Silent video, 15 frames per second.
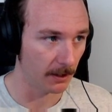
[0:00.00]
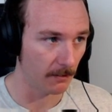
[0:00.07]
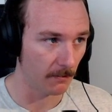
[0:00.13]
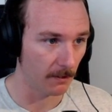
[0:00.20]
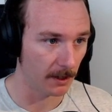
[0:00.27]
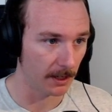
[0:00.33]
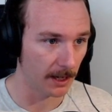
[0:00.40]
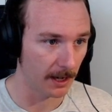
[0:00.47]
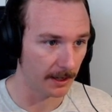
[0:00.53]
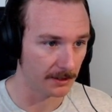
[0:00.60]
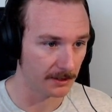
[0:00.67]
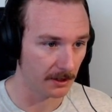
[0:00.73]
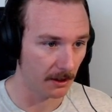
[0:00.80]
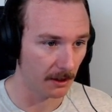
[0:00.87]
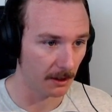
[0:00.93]
organize
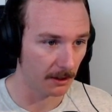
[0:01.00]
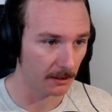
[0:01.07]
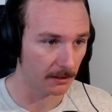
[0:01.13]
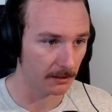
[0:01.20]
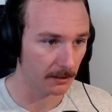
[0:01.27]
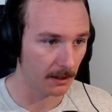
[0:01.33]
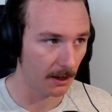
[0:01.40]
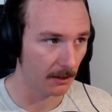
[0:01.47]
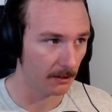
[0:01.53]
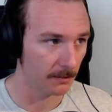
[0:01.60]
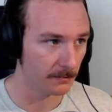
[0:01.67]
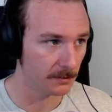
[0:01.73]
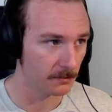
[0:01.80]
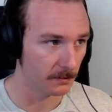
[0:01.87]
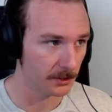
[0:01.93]
our
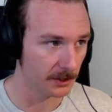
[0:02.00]
columns, which